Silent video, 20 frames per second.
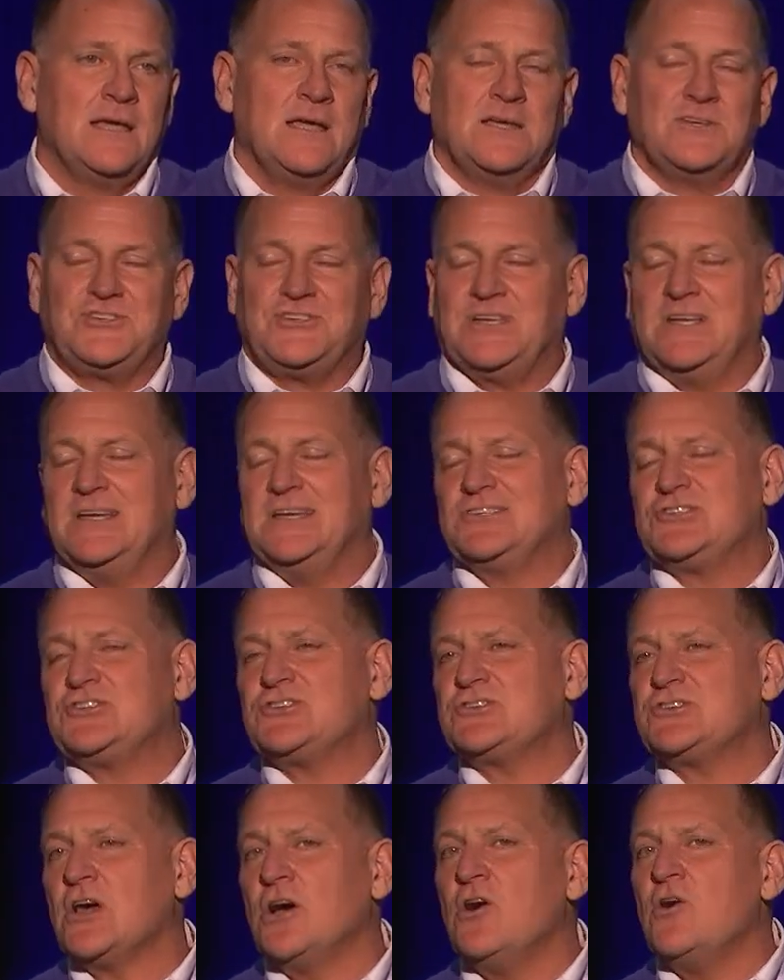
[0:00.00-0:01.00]
She is
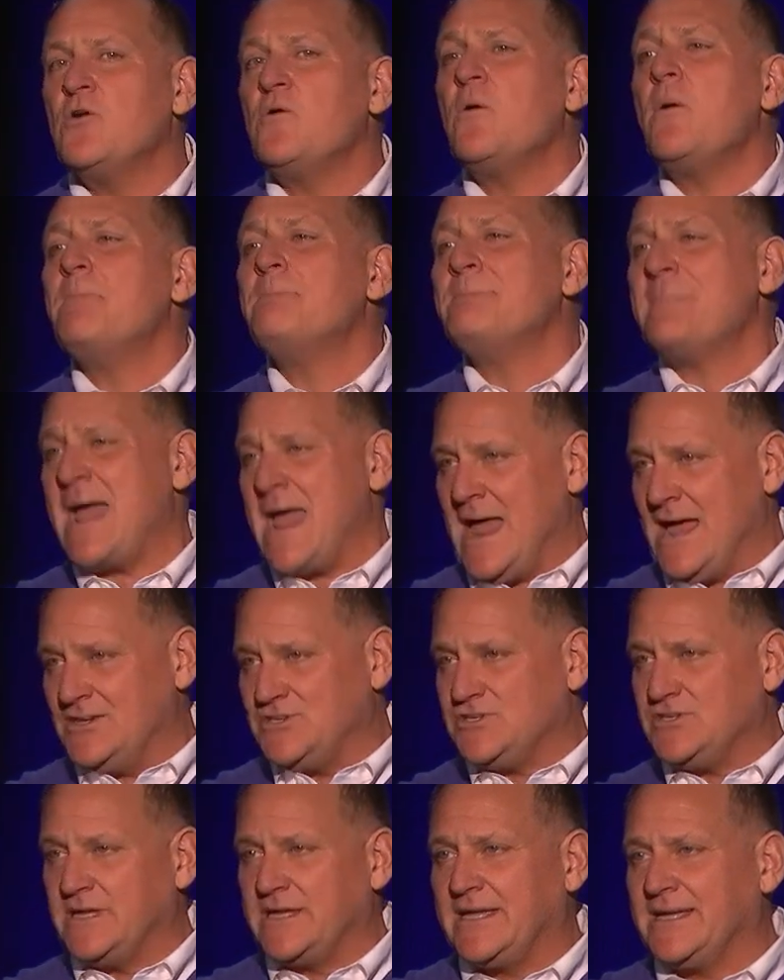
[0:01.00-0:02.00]
so mad.
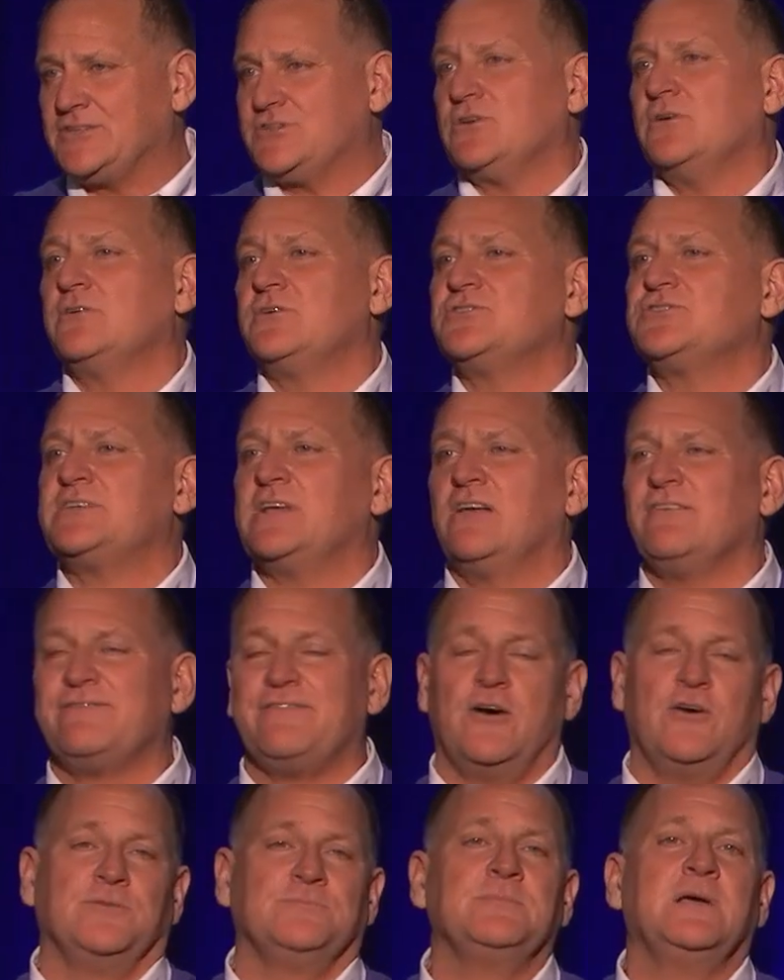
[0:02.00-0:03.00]
She gets on her cell
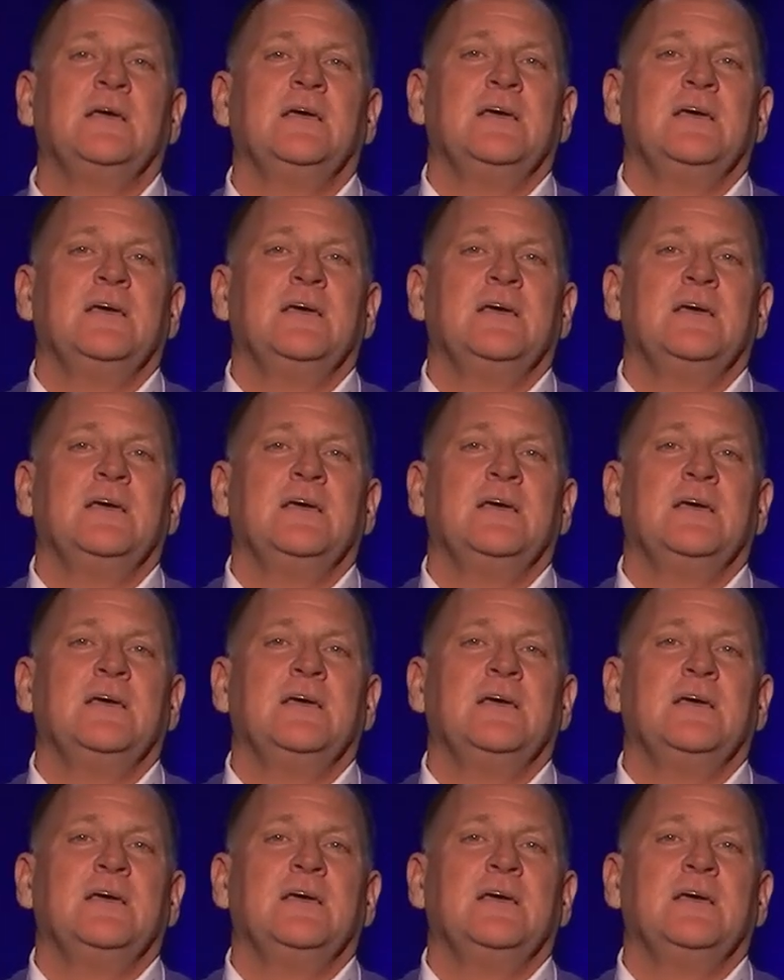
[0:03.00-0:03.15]
phone.